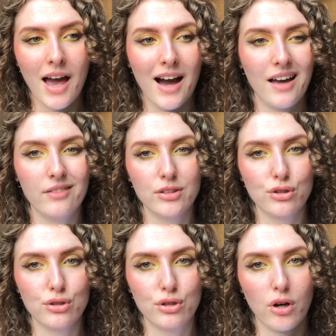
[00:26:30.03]
I haven't
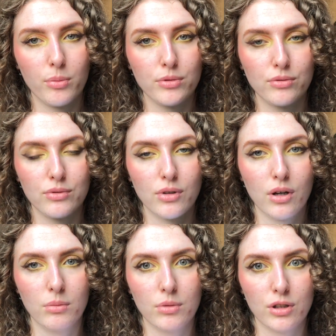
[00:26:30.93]
shopped
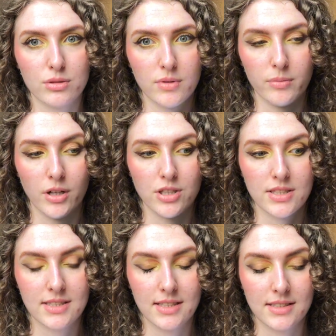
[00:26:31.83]
from Cosmic Brushes
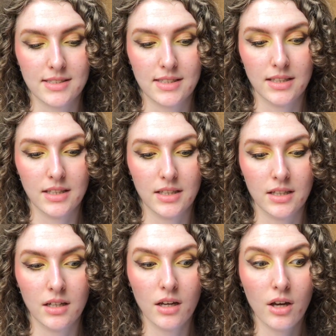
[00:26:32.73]
since the
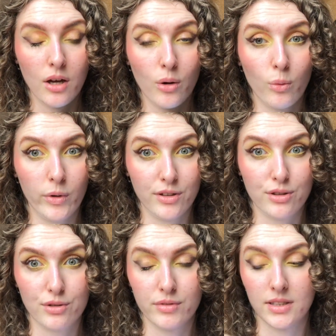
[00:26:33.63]

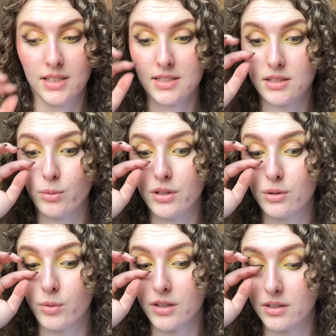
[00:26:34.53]
winter release, the Winter
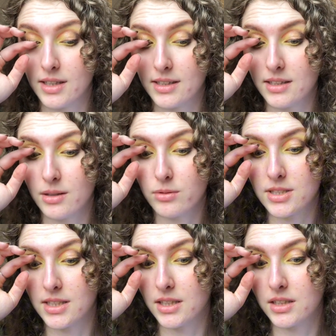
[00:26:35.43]
Wonderland, and that was
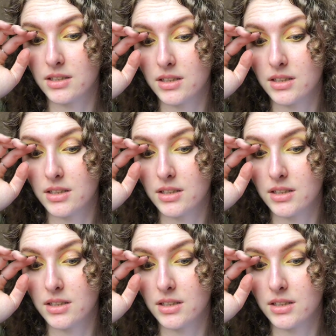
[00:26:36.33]
like